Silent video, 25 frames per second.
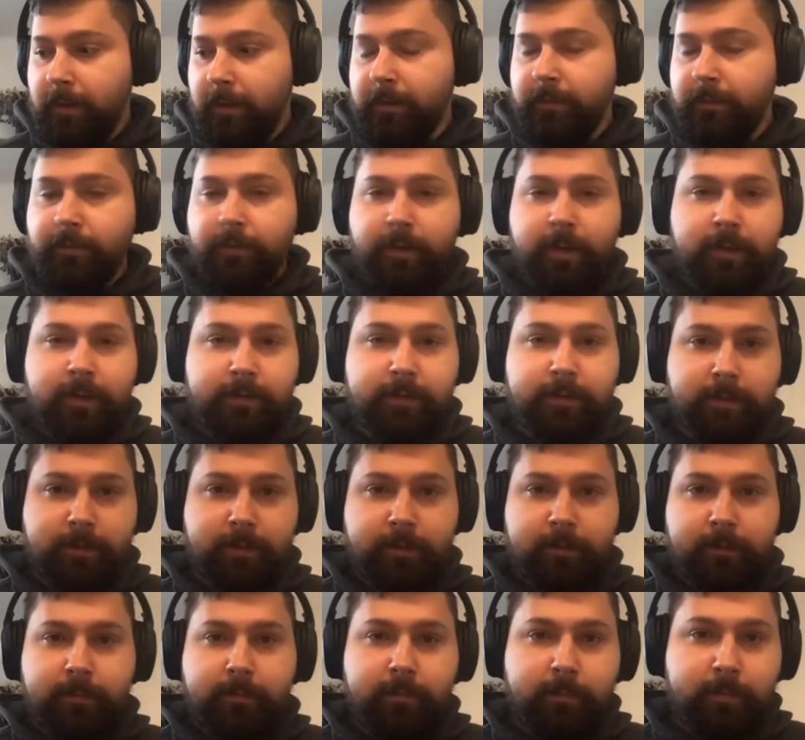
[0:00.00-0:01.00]
So Danny's
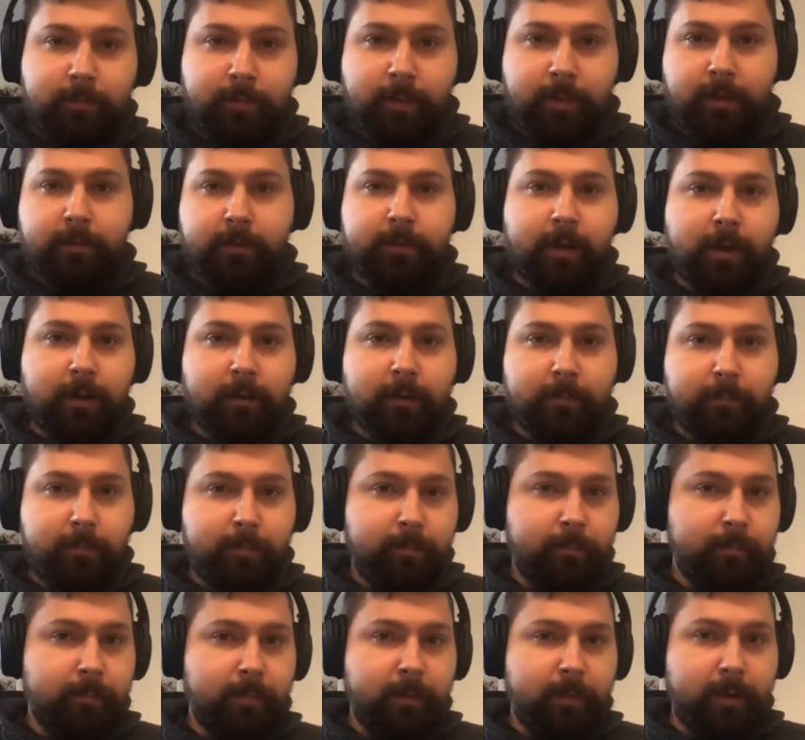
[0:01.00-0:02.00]
going to kind of talk
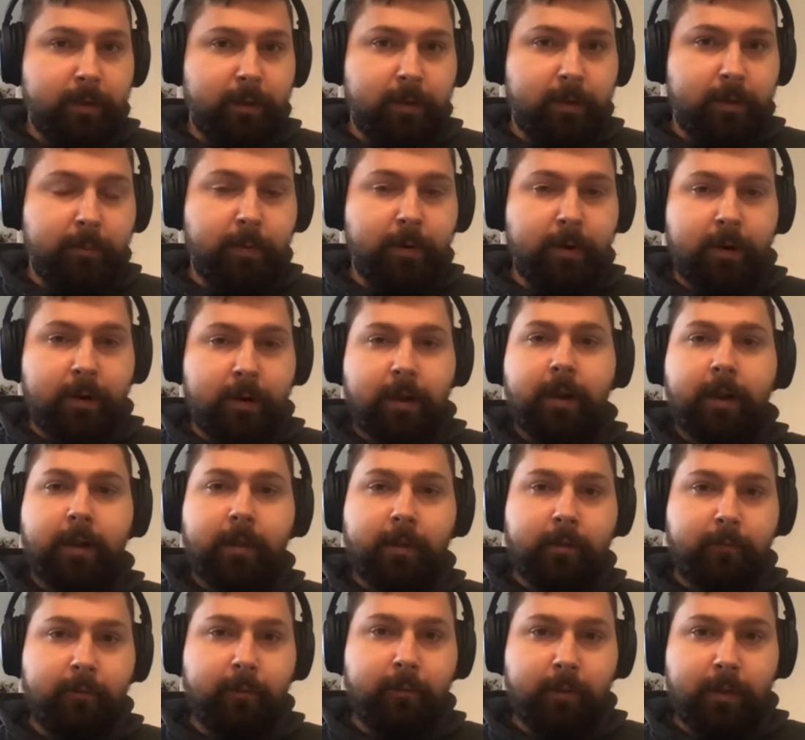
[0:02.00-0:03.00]
more at a high
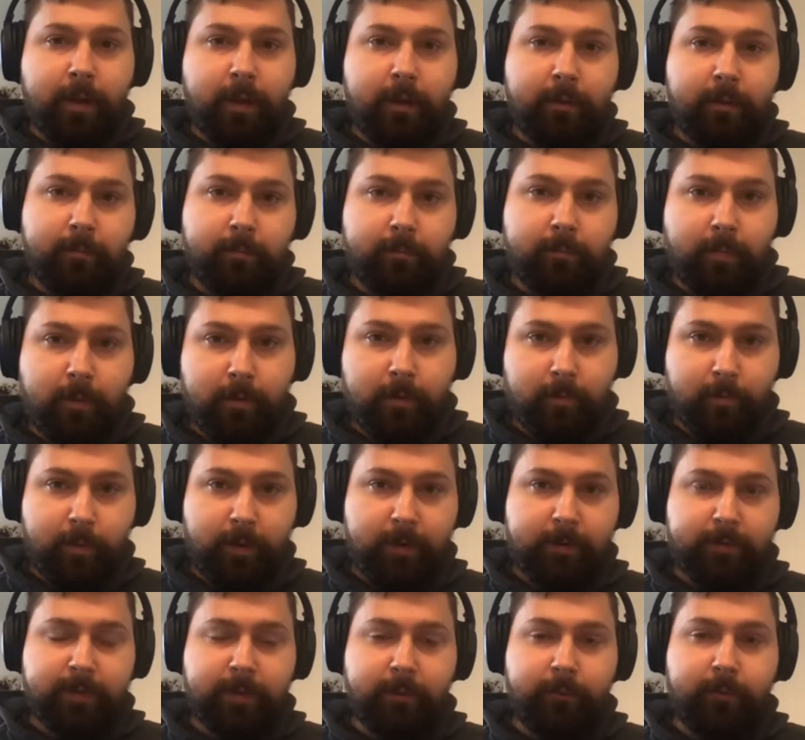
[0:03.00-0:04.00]
level on
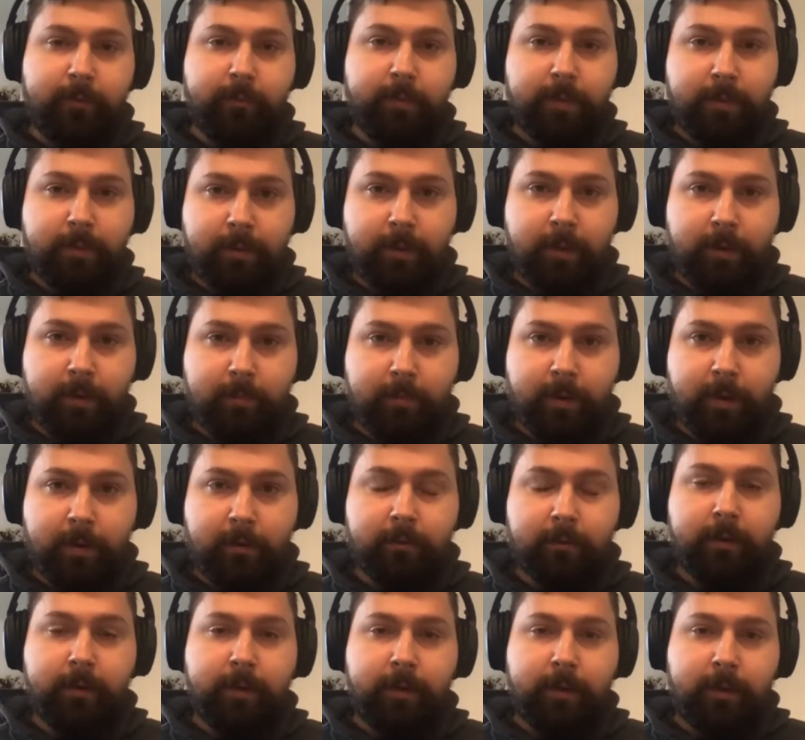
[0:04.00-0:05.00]
ways that we've been thinking about
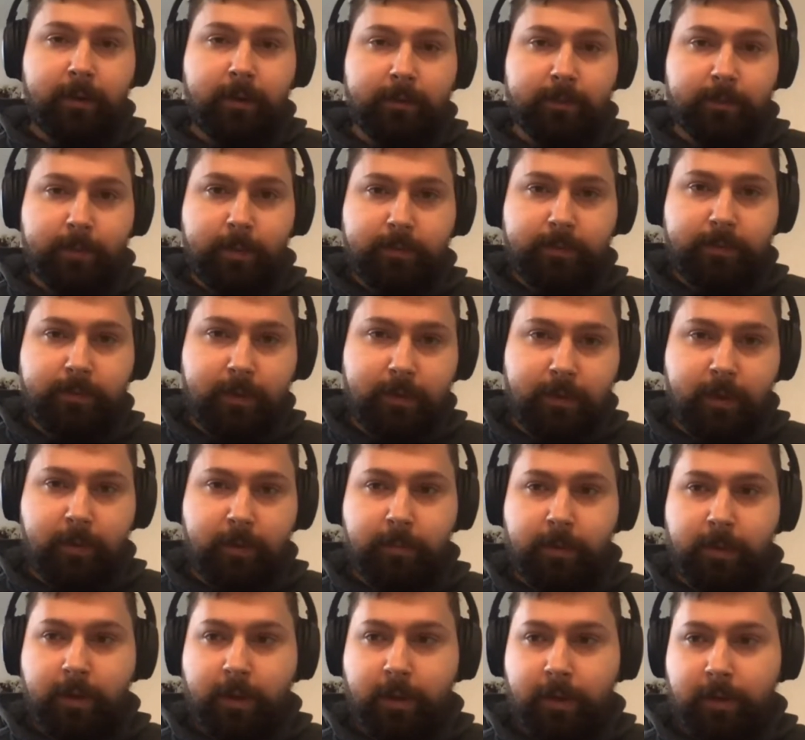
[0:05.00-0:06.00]
exposing an
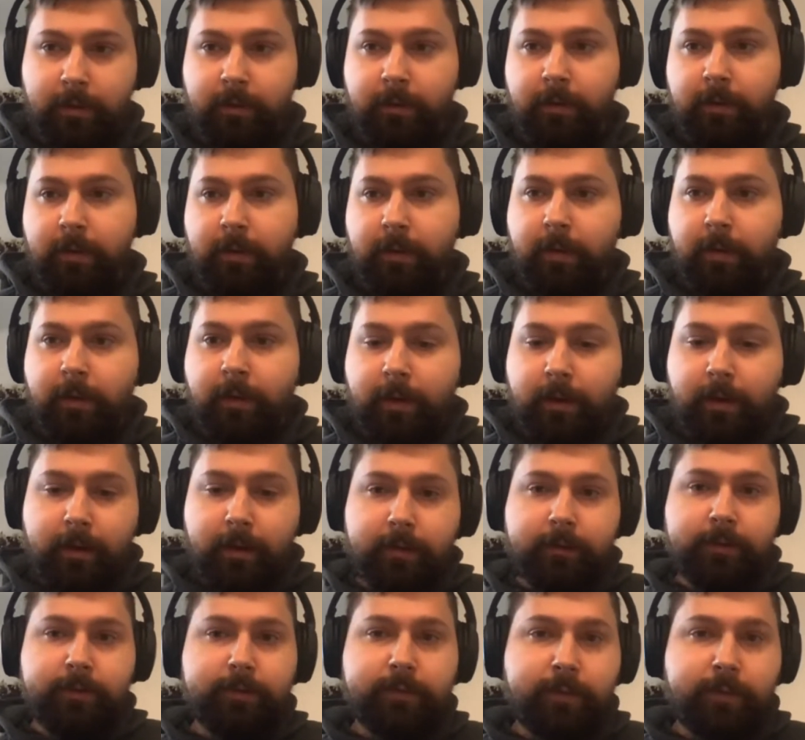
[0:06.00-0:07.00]
API.
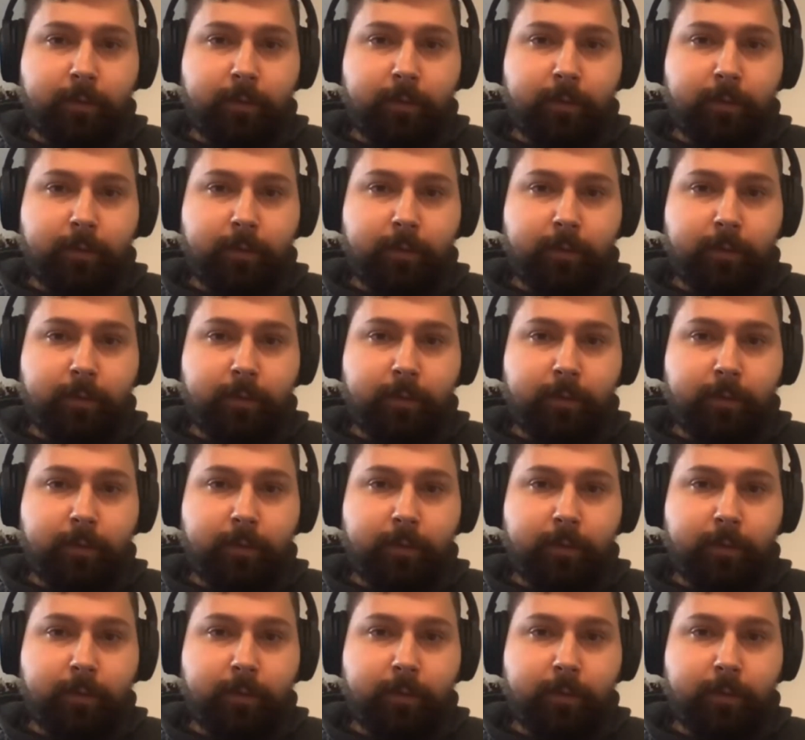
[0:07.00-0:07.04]
And